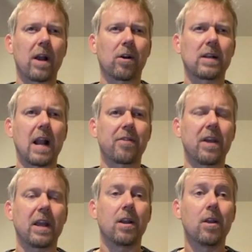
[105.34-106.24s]
record kind of
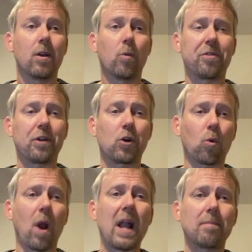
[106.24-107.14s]
thing with the
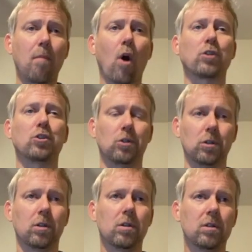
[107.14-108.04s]
Gregg
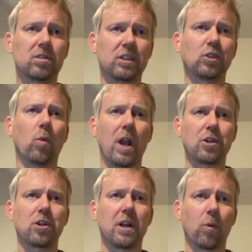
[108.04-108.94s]
Marshall
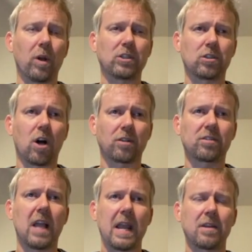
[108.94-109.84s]
situation at Wichita
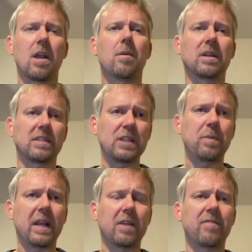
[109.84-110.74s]
State because he's
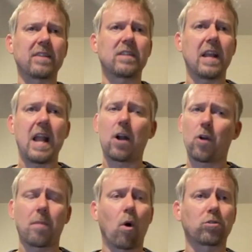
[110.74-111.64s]
being investigated now.
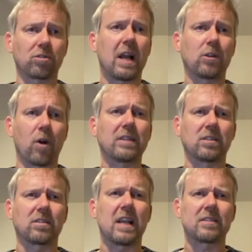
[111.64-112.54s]
Gregg Marshall's had great
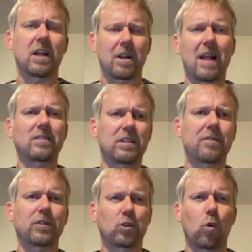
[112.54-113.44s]
success there, and that's a
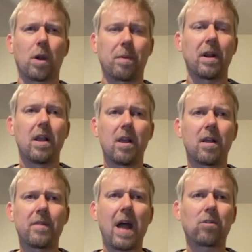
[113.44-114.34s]
different story. But
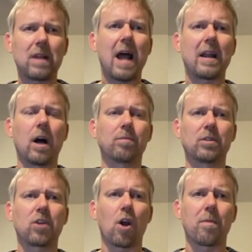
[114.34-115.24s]
that'll kind of help
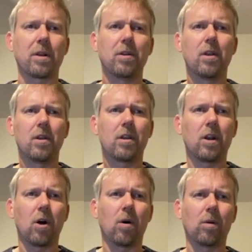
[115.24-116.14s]
determine, you
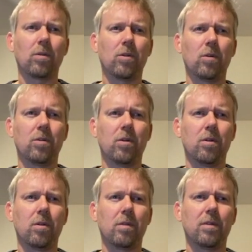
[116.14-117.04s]
know, the,
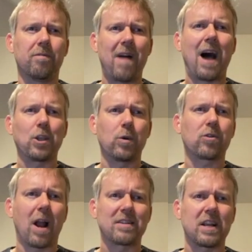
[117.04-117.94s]
the the value and
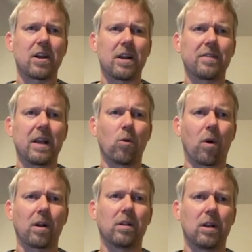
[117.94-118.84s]
criteria that
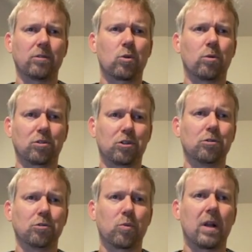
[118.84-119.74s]
or you know schools
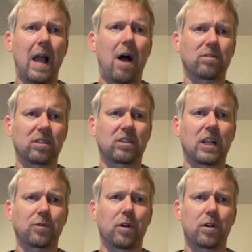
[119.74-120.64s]
use with how
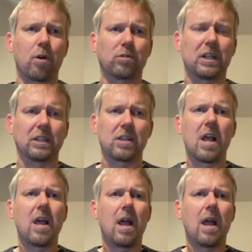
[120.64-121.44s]
successful a coach is.